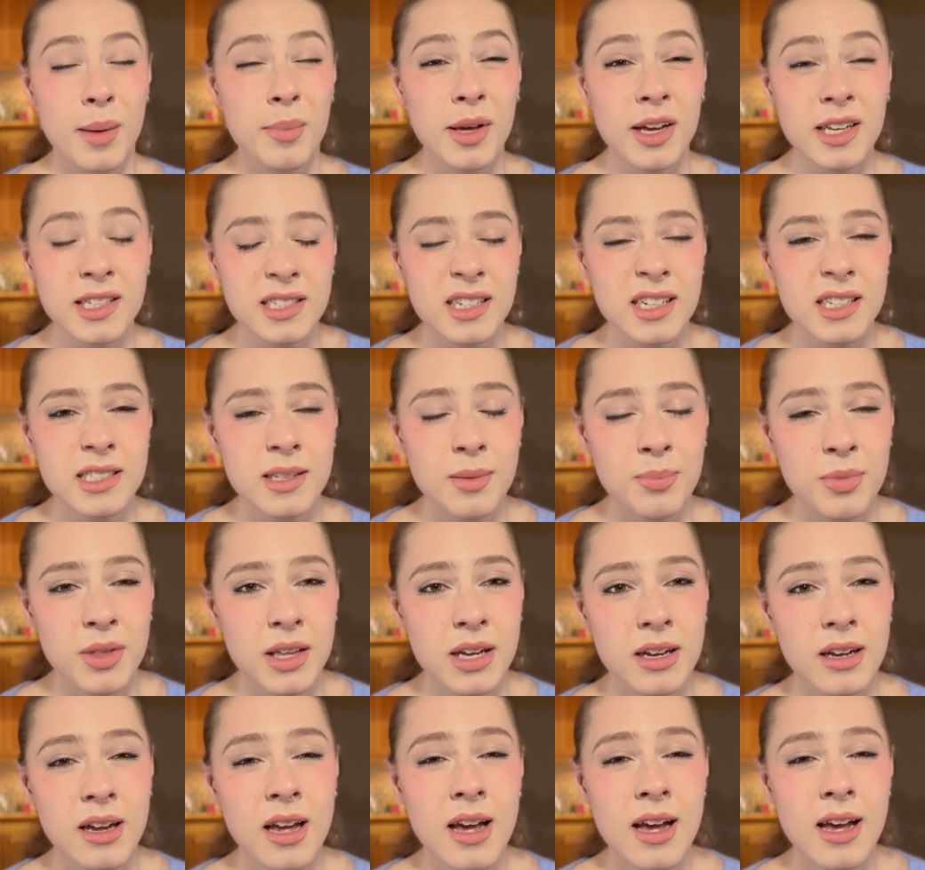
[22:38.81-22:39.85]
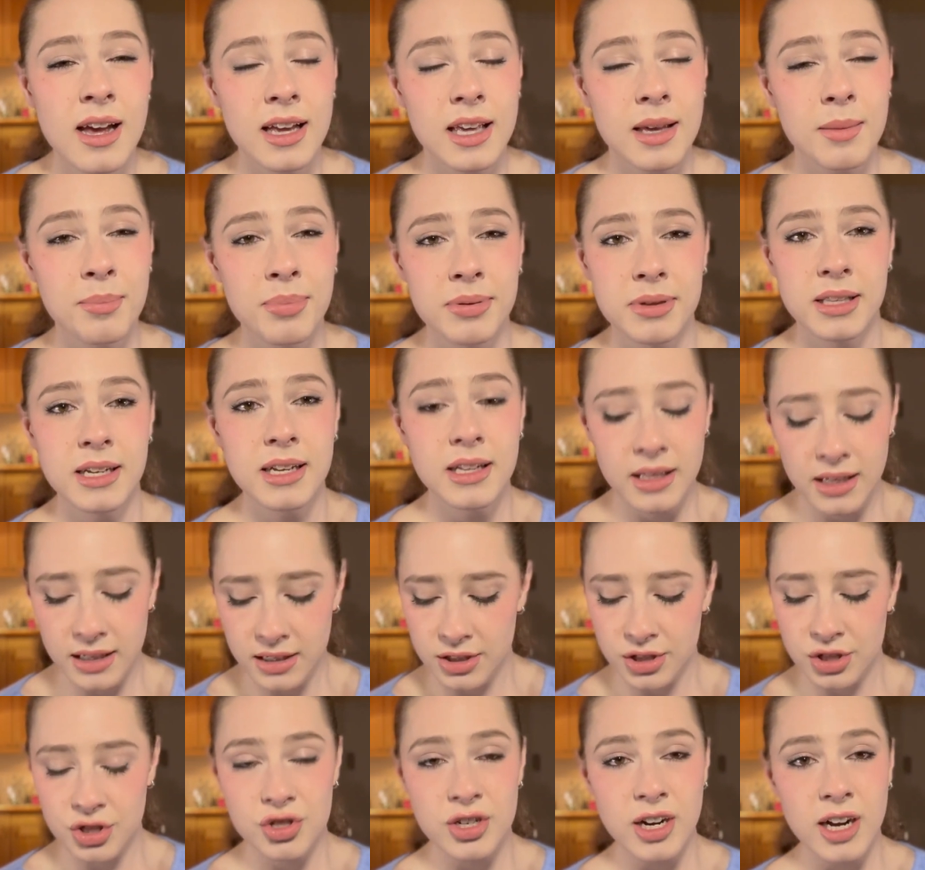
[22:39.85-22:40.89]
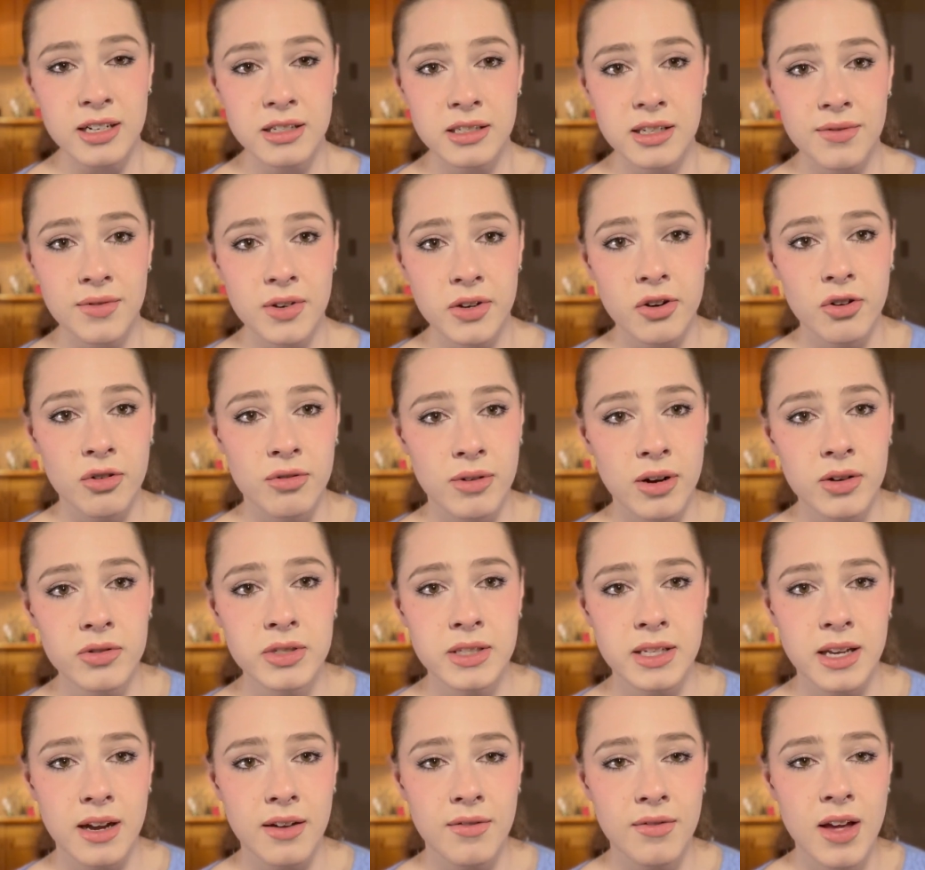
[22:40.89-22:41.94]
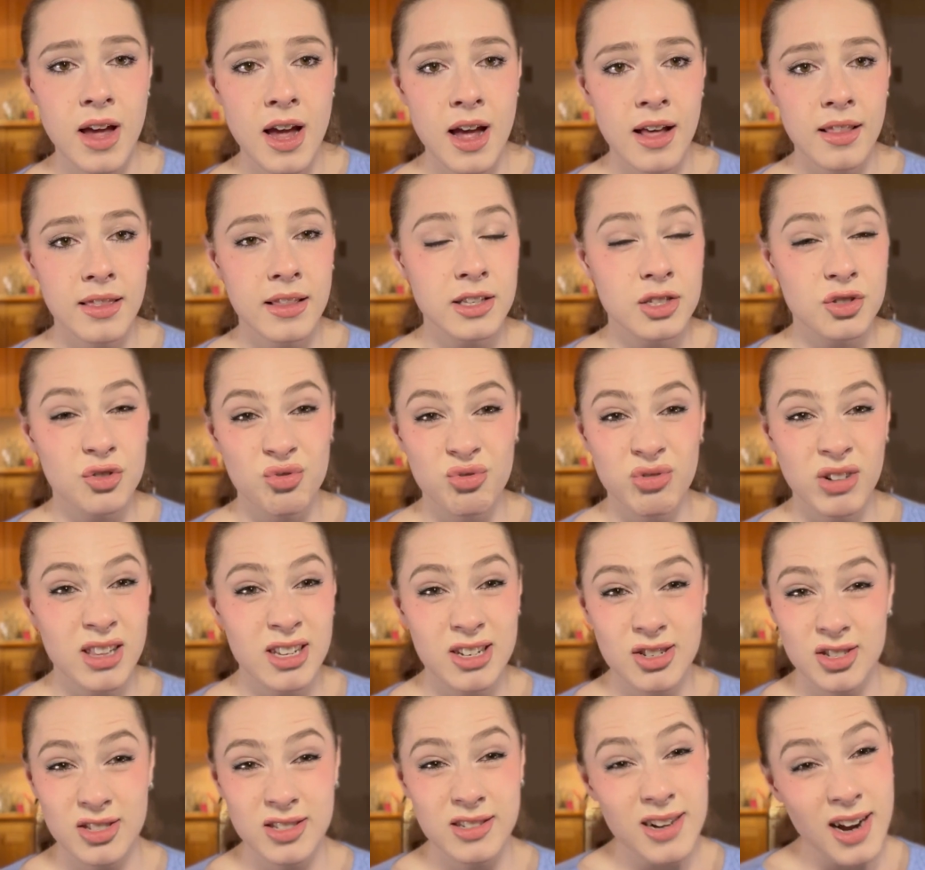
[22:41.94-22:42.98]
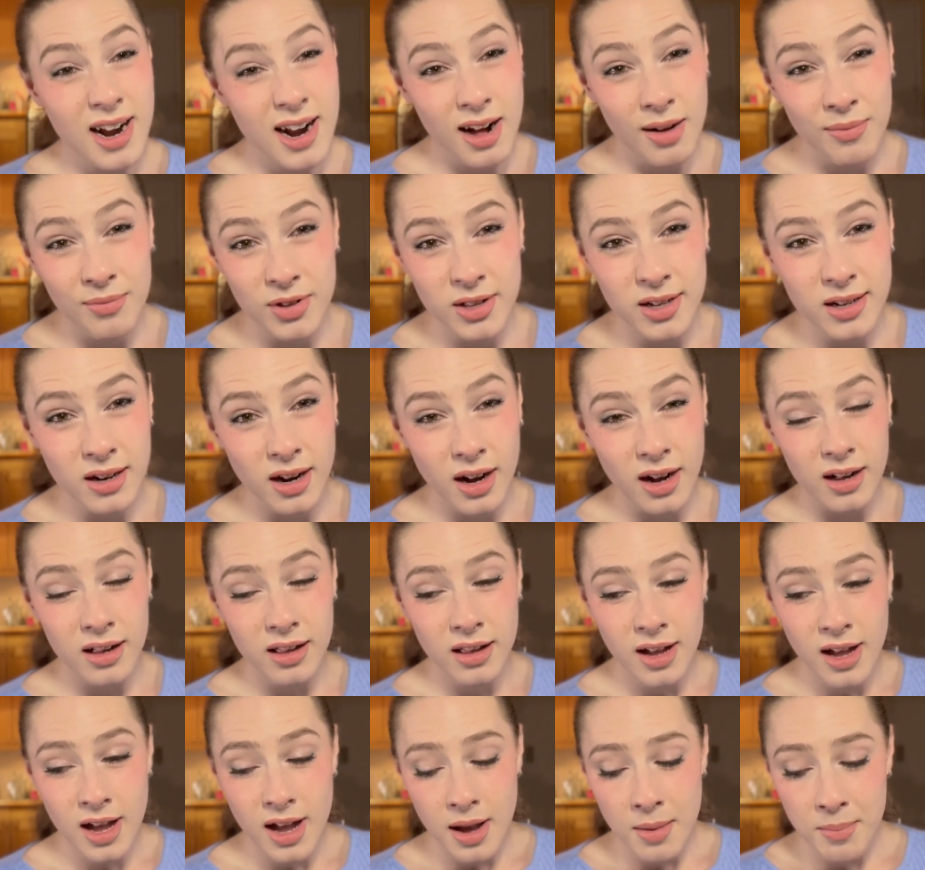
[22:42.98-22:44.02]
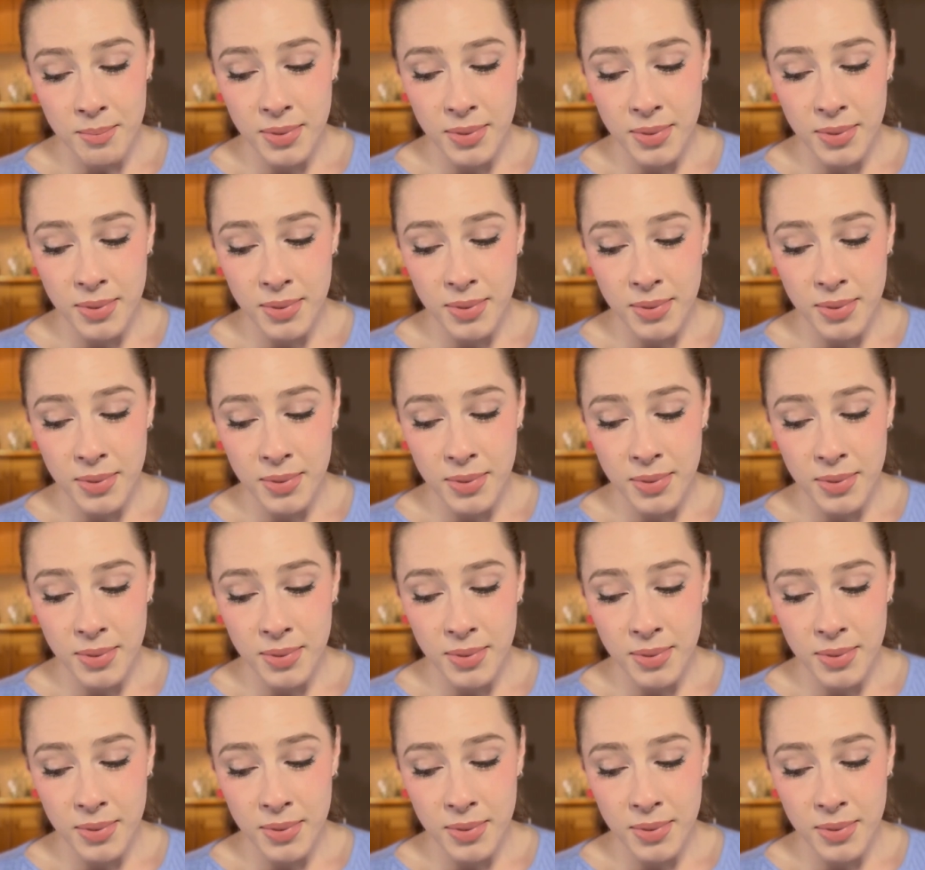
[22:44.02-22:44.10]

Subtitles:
Maybe I'll say something completely destructive and corrosive that's really just not helpful at all.